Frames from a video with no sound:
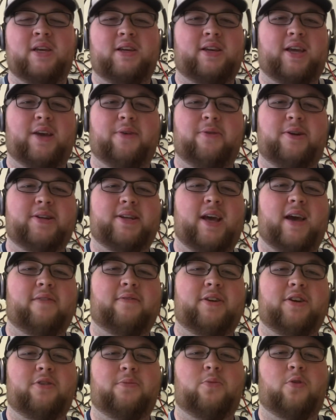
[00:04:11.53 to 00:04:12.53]
Can't wait to have
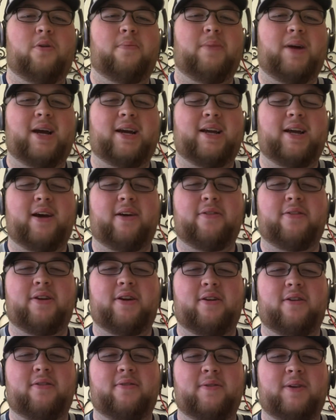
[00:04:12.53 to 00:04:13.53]
Gilmore back out
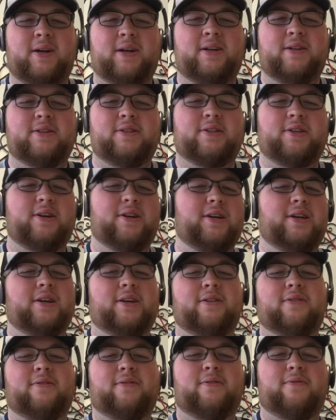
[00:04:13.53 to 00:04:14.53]
there
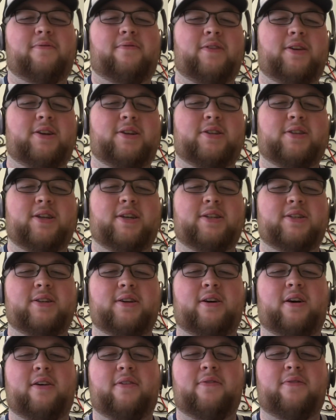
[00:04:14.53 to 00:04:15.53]
to finish things
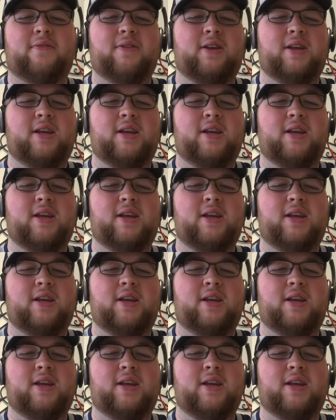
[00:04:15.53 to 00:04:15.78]
off.